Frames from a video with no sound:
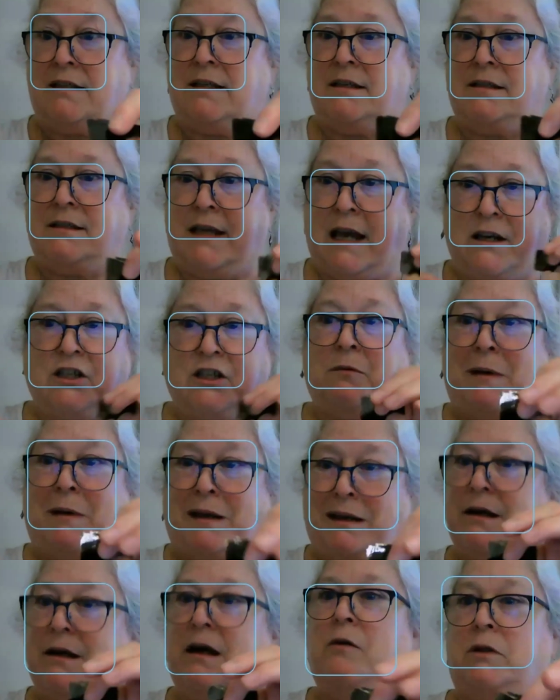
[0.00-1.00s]
It's actually been
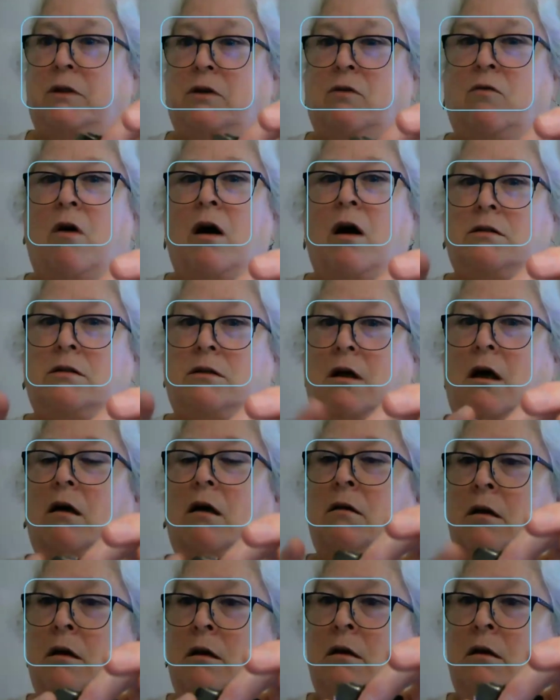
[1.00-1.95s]
cut with a rock saw